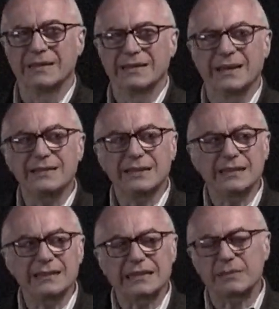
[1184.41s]
Let's say that
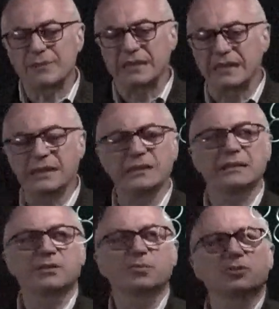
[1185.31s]
at the beginning,
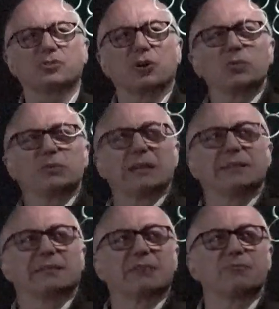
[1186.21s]
this was totally
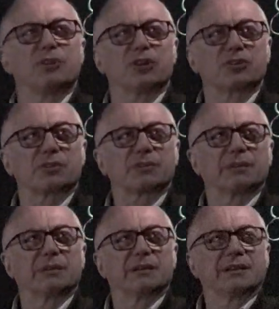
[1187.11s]
submerged.
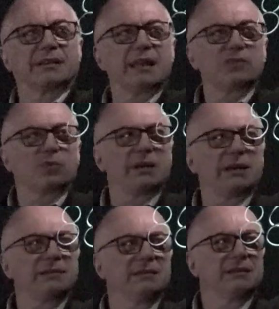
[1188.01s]
Case
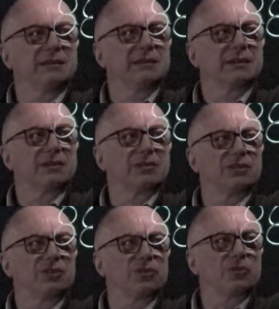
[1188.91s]
1,
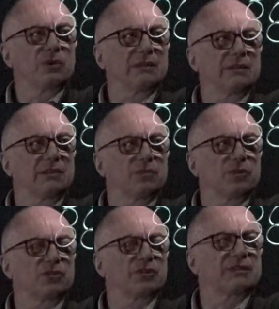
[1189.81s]
condition 1, this was
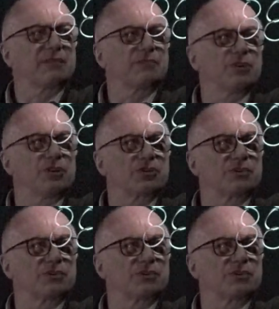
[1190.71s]
submerged.